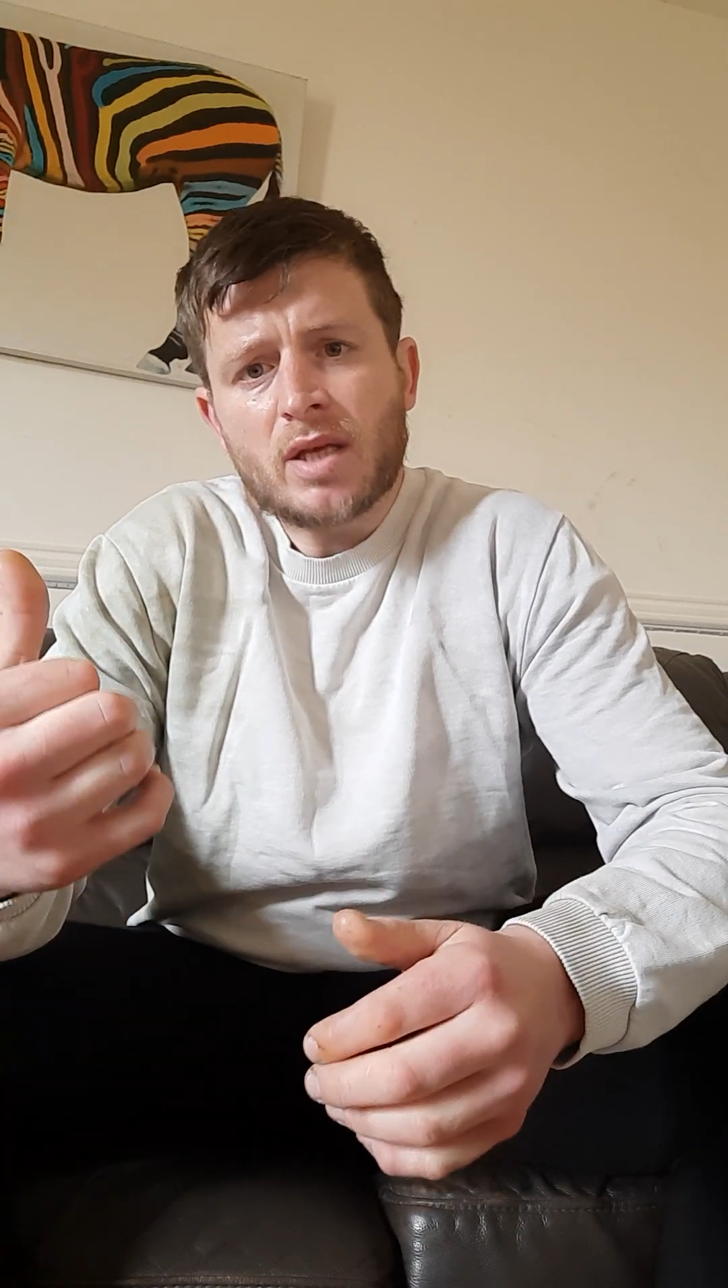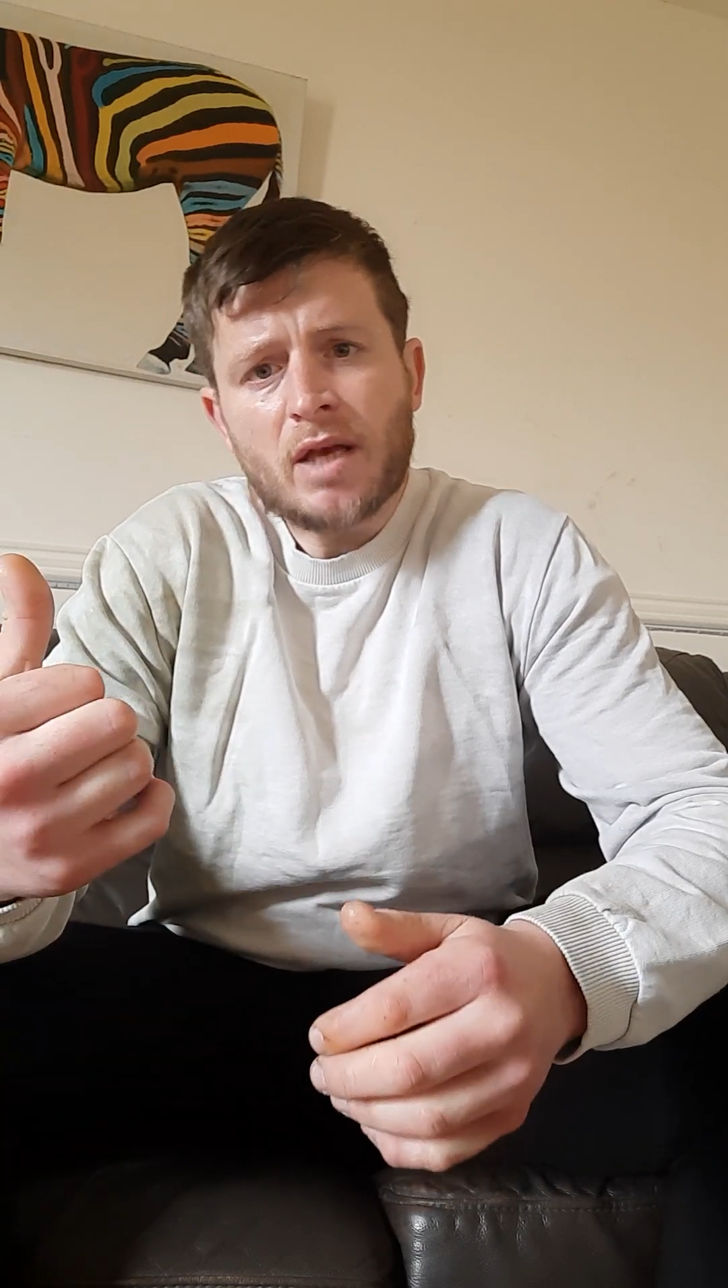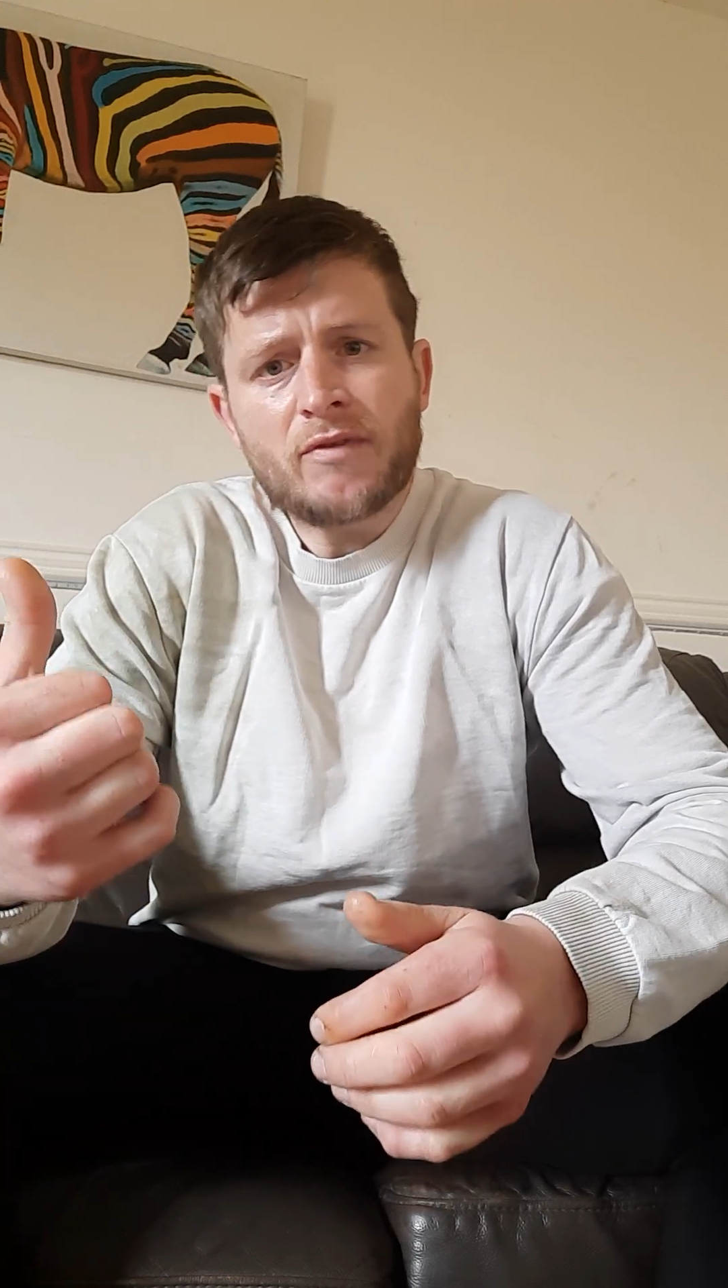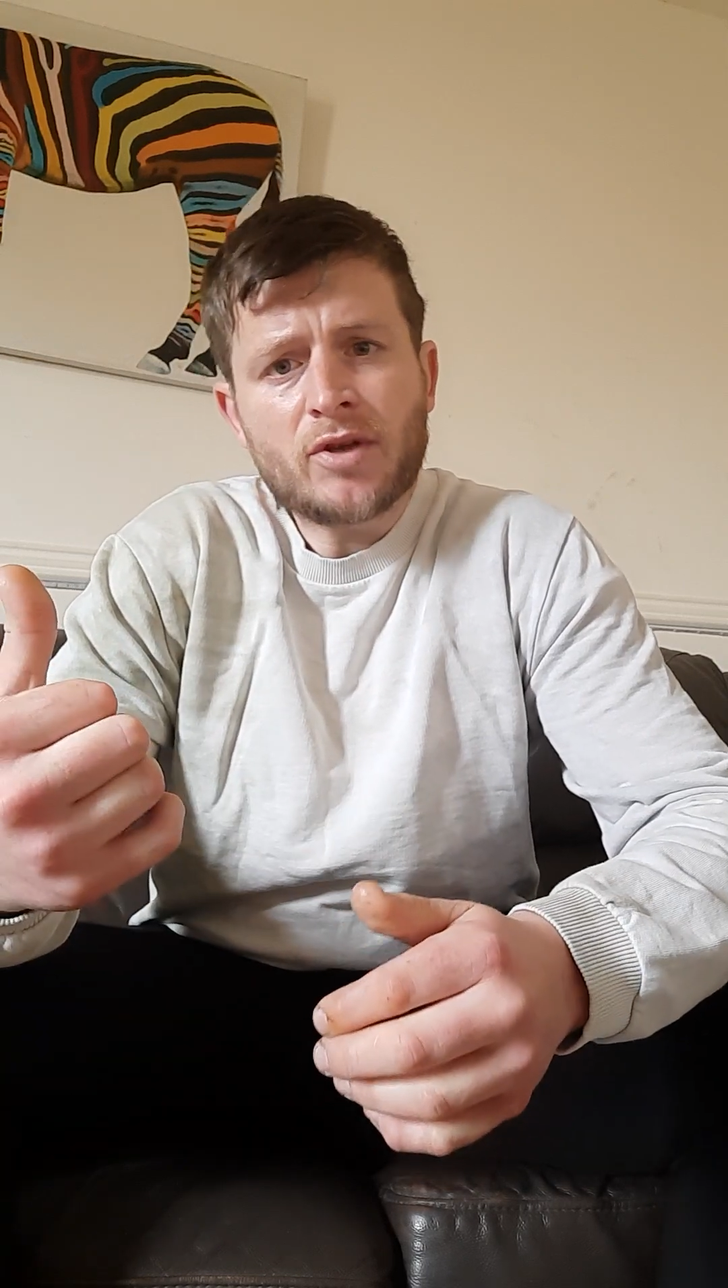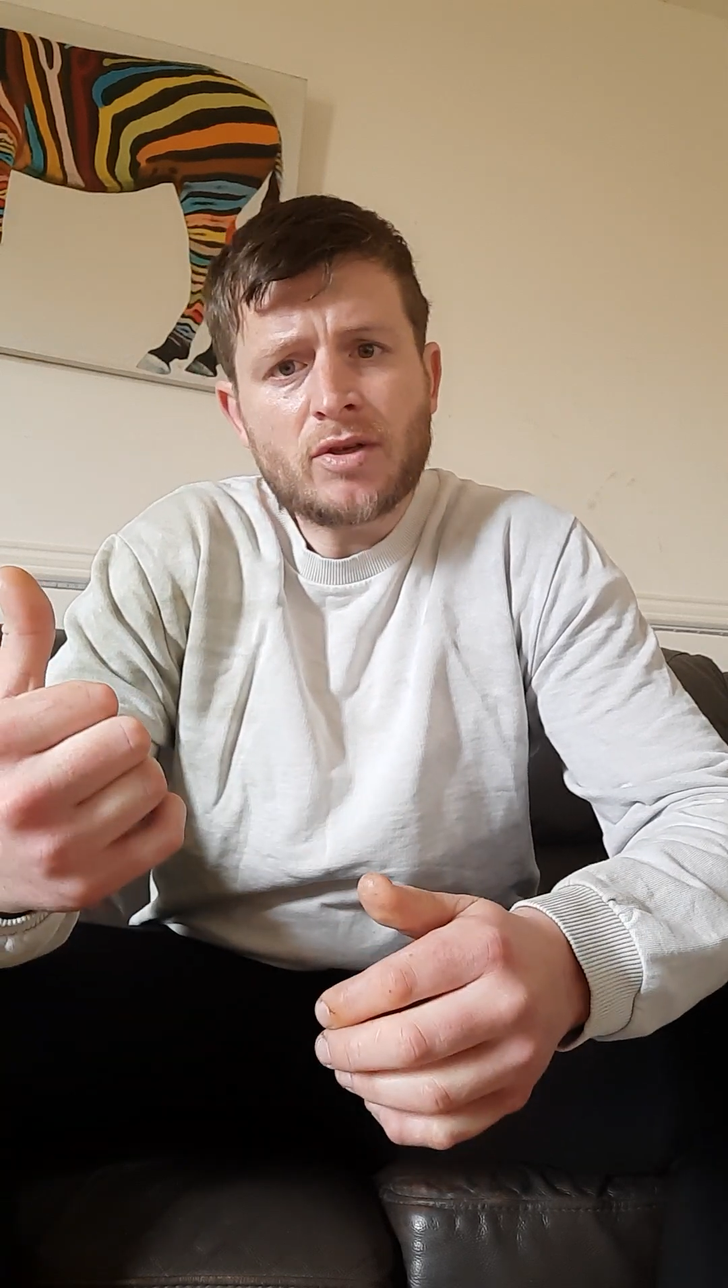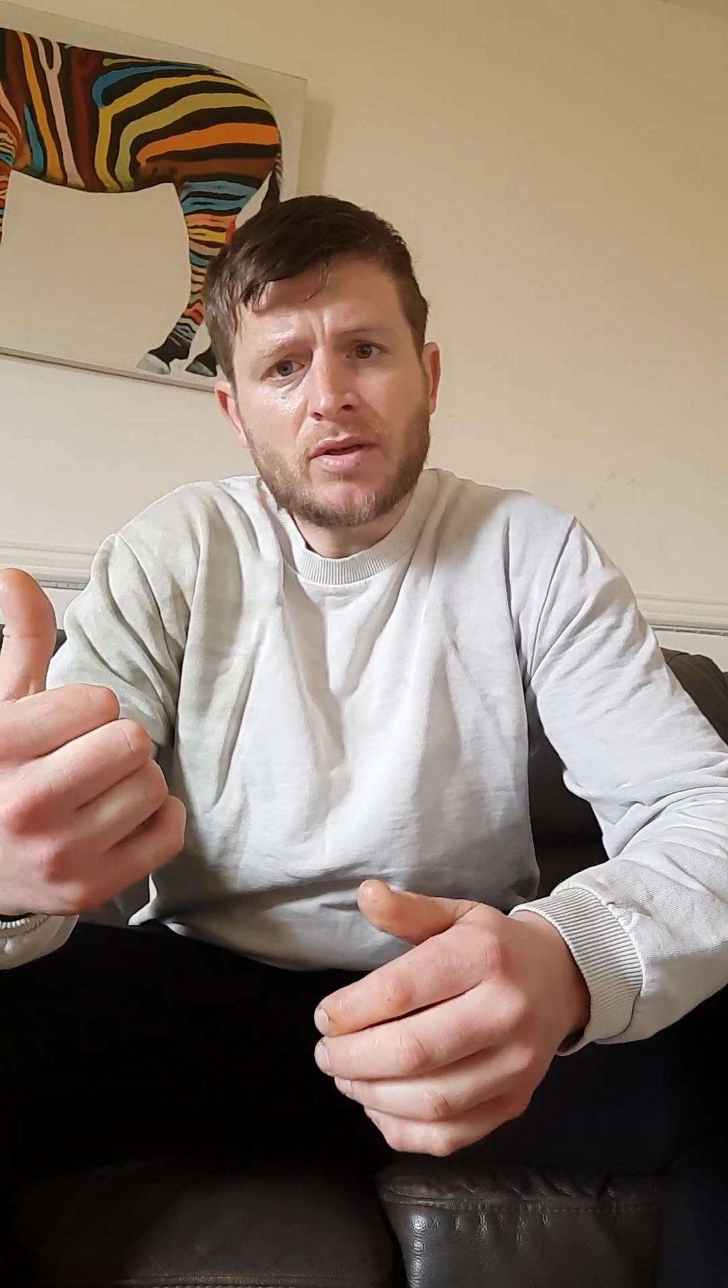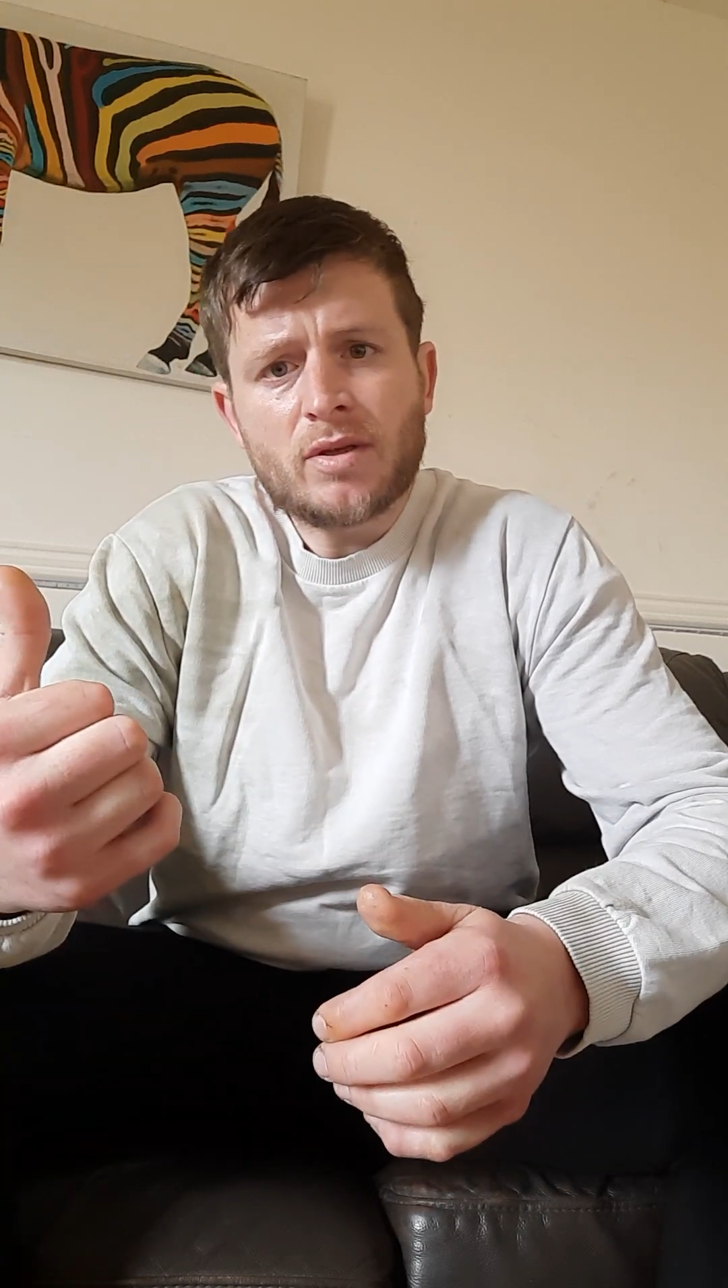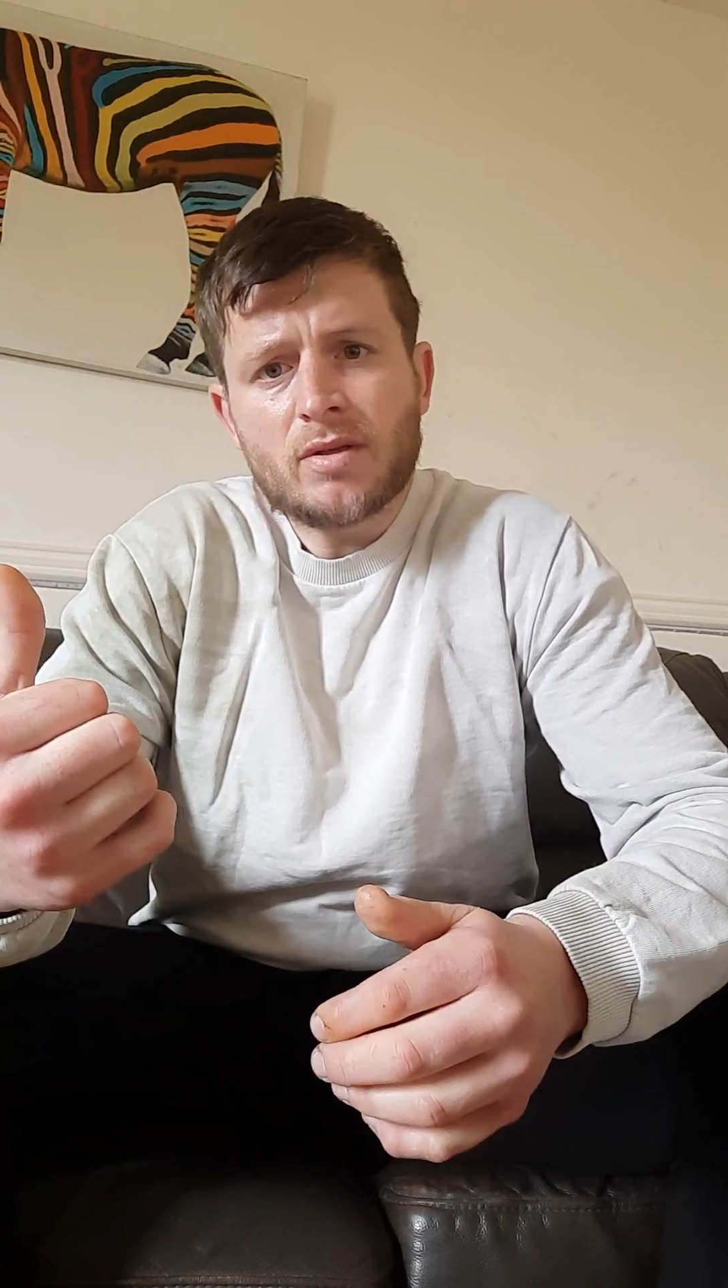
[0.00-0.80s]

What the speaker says: heavy done.